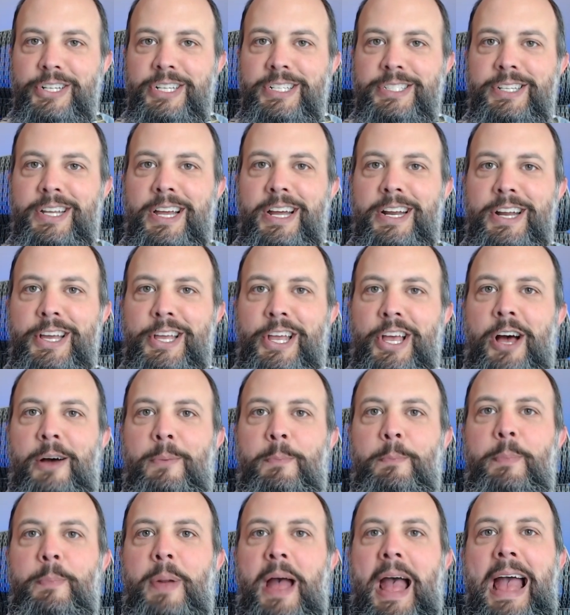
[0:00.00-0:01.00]
it's going to
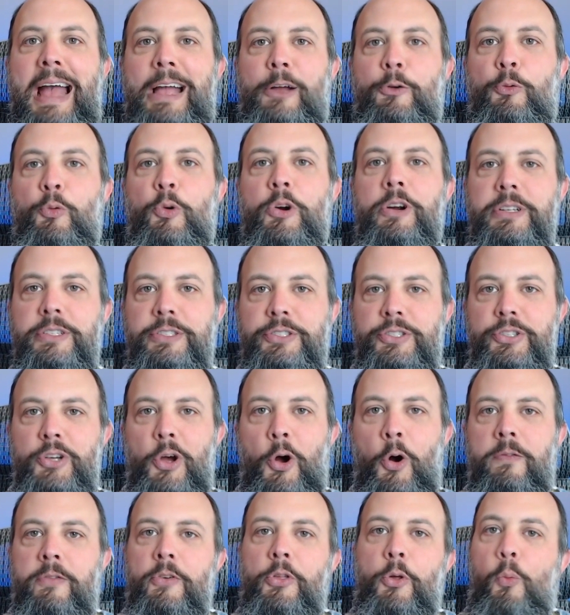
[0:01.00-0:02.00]
come backwards
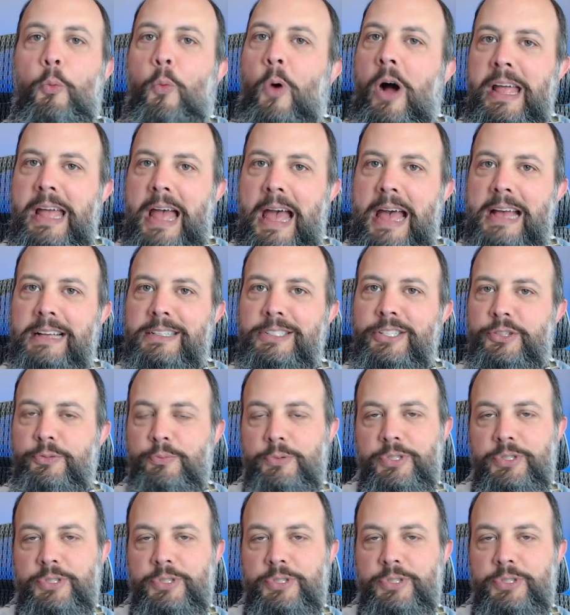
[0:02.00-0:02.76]
over the y-axis,